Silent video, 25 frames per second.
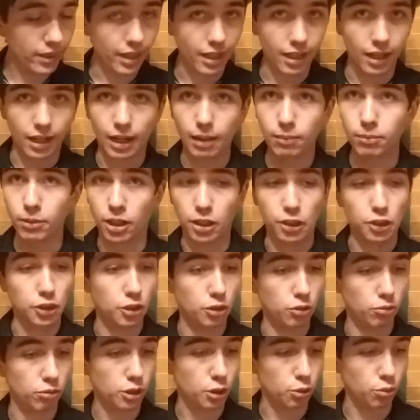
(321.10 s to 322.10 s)
I'm not
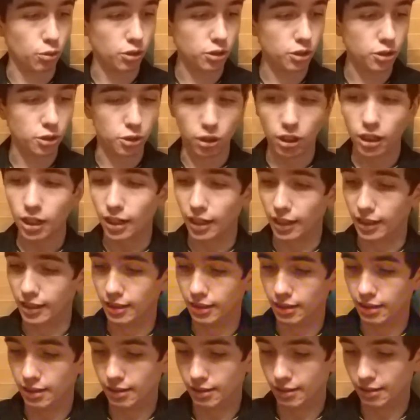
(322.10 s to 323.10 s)
sure which one to try.
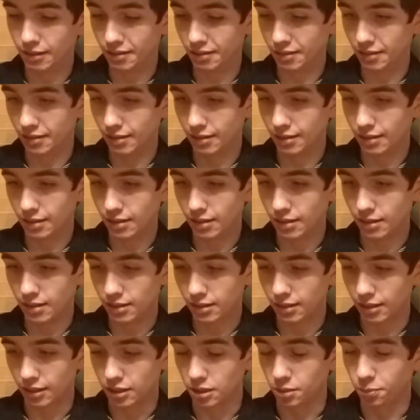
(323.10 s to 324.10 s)

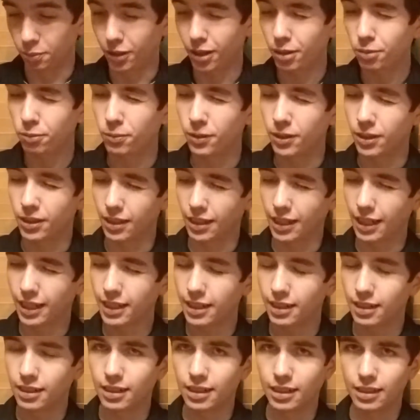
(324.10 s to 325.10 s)
Because the problem with the
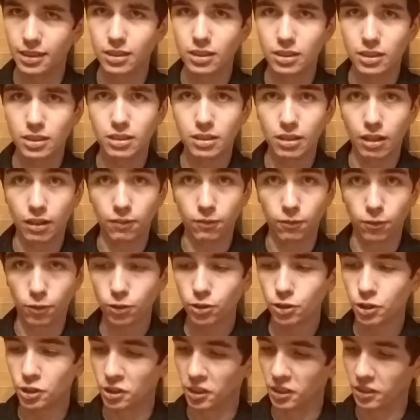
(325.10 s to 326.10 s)
can is,
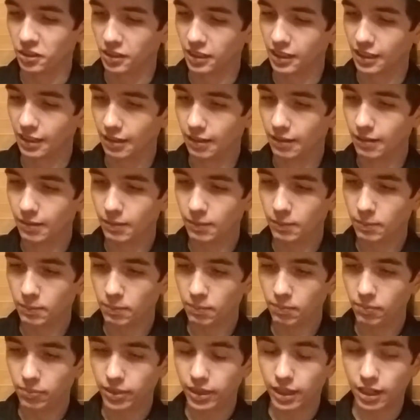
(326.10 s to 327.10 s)
unfortunately,
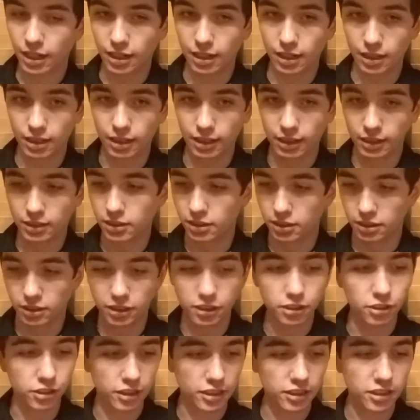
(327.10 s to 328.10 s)

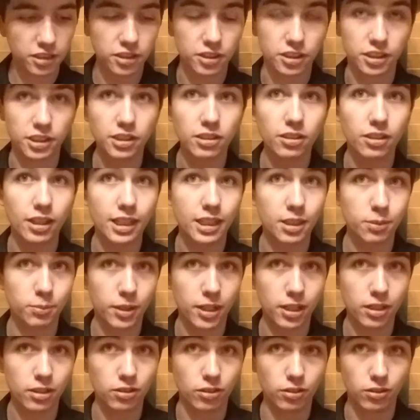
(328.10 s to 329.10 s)
it doesn't seal like a
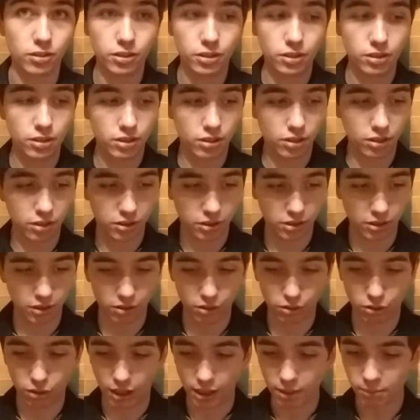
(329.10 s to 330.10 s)
bottle.
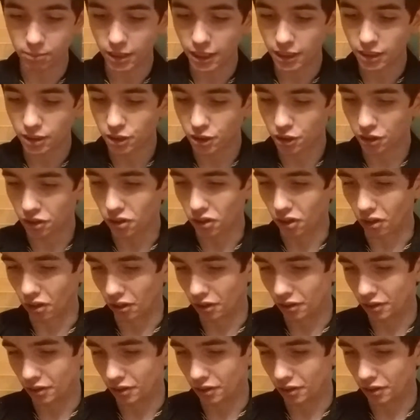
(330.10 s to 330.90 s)
So I'm not sure.